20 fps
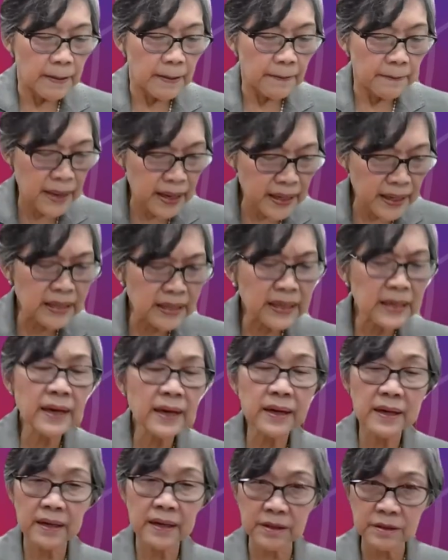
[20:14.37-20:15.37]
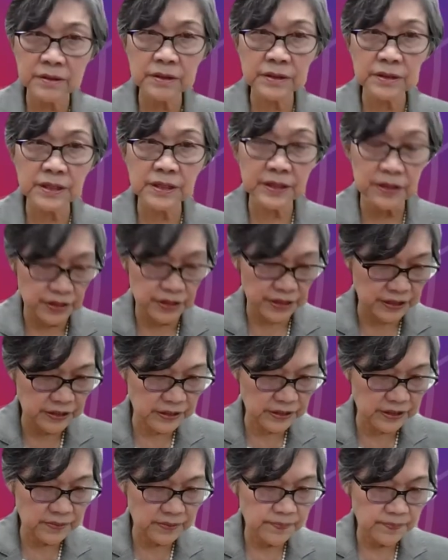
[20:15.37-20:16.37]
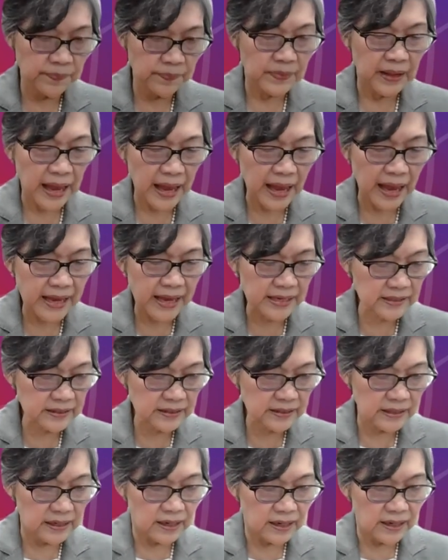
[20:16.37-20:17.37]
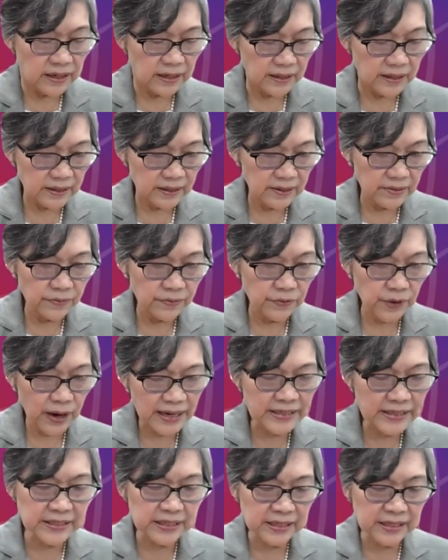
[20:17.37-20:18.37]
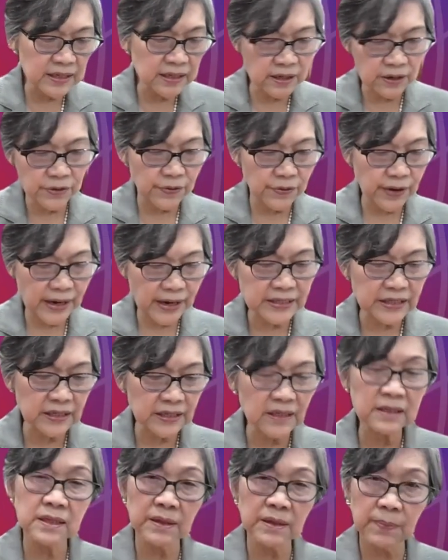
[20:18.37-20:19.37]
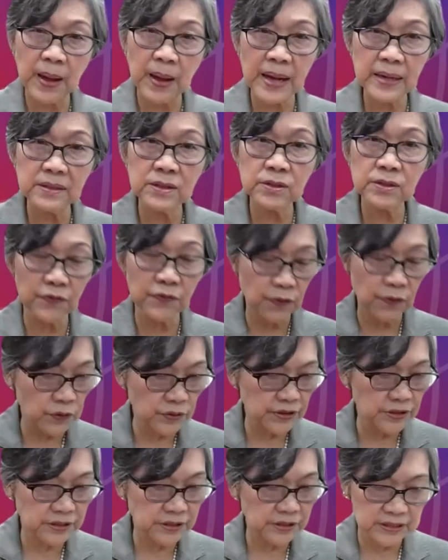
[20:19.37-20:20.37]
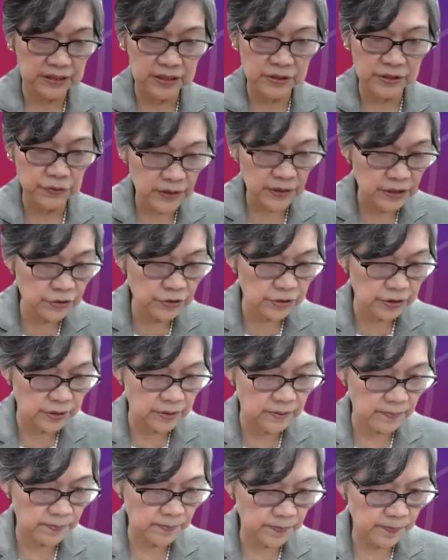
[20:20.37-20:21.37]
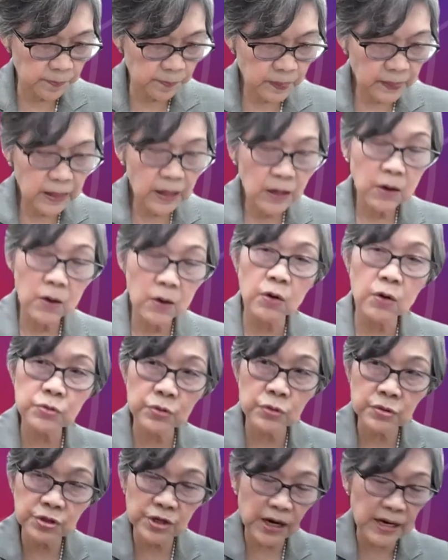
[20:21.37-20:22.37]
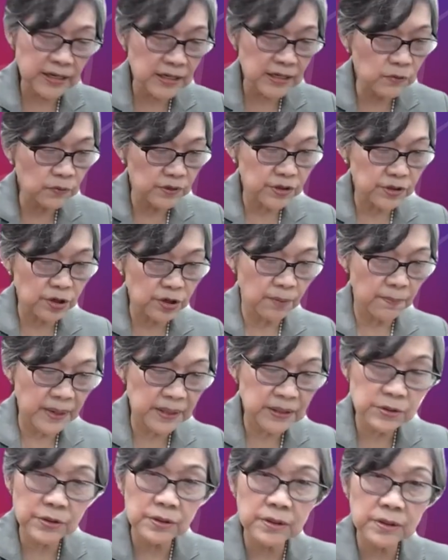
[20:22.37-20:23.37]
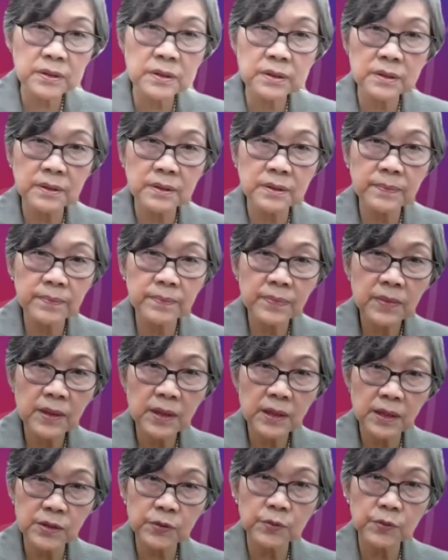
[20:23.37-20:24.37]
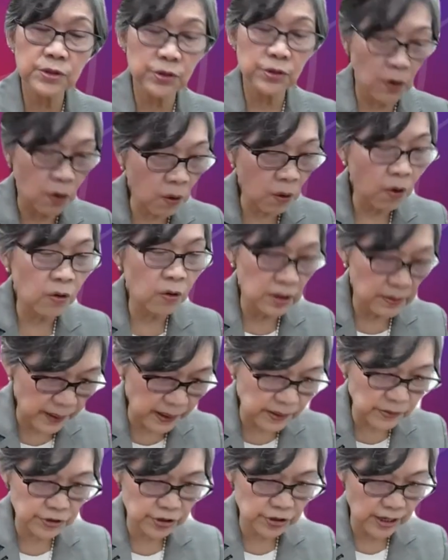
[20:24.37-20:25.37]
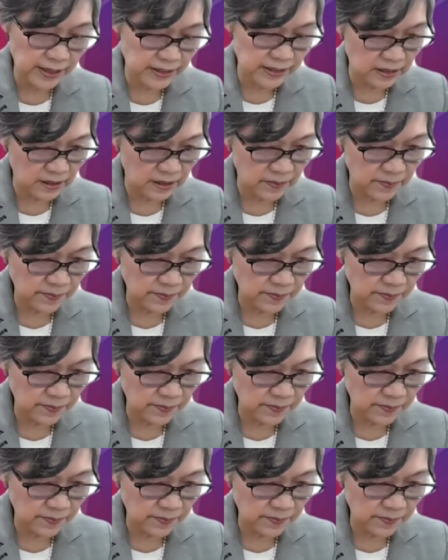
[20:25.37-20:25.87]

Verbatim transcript: Many heralded this as writing, correcting the balance of forces in the region. Although China was not mentioned, it was all about China.